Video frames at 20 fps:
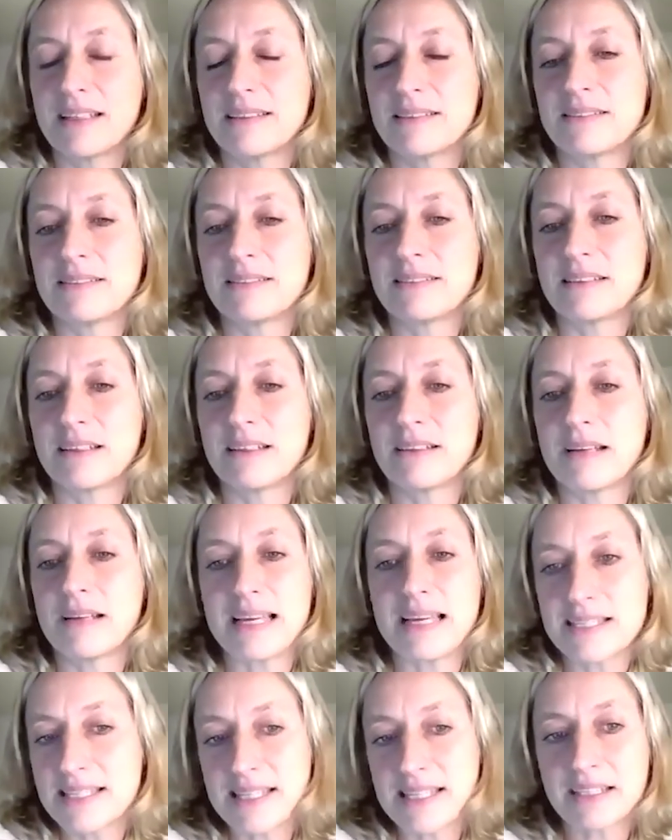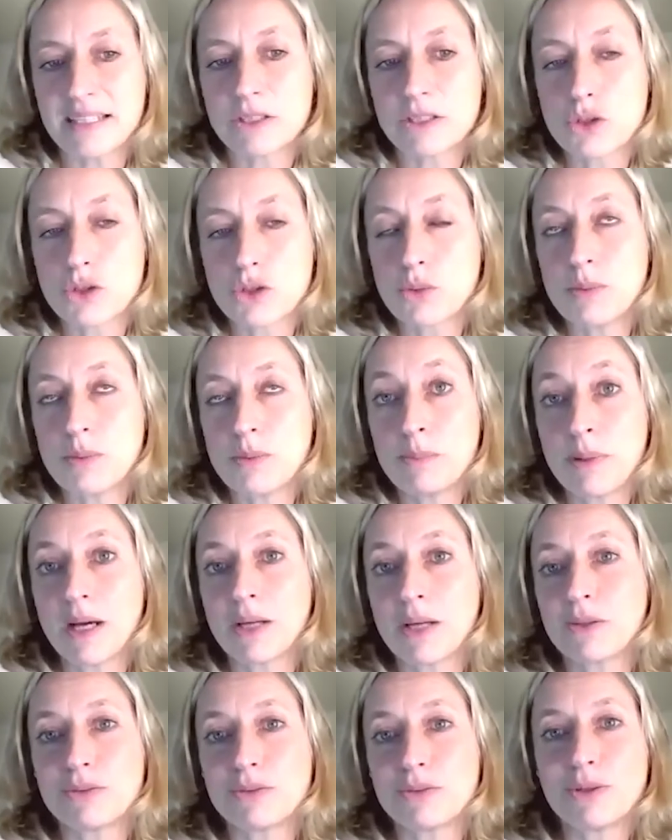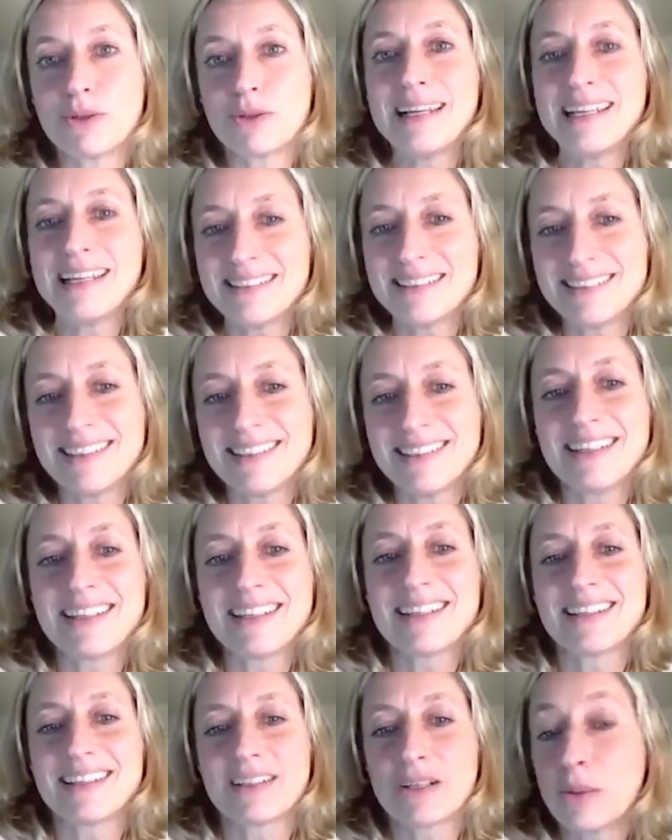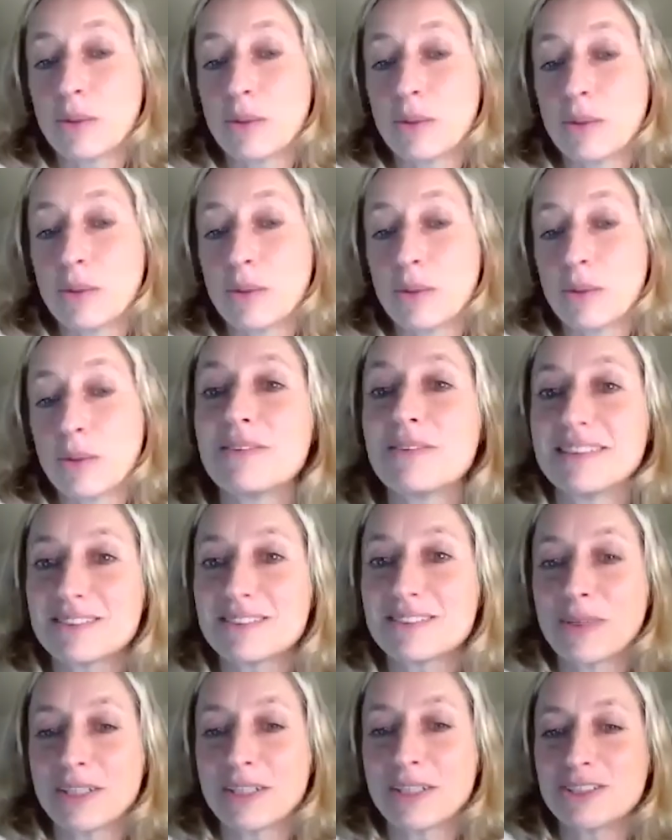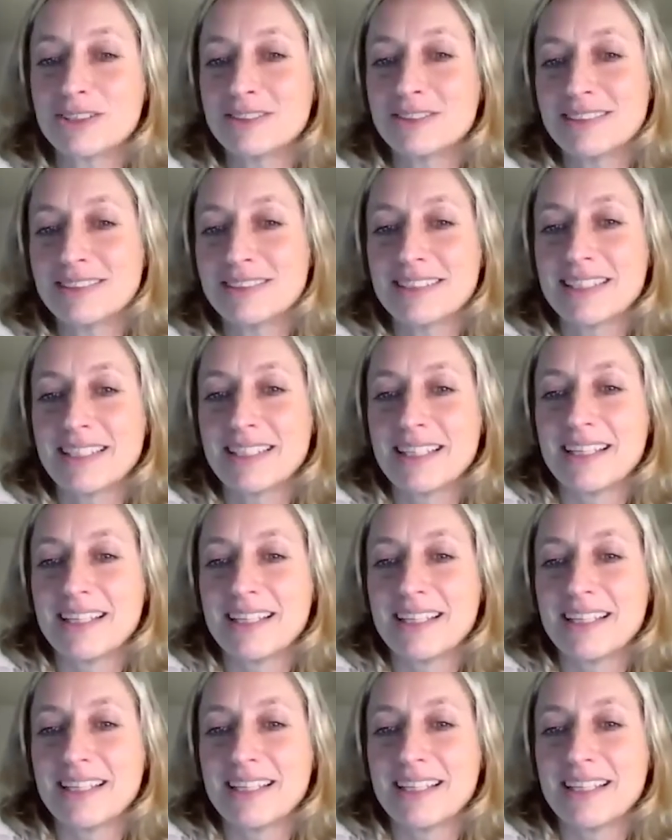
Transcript: and uh, has decided to be part of the leading company on this question.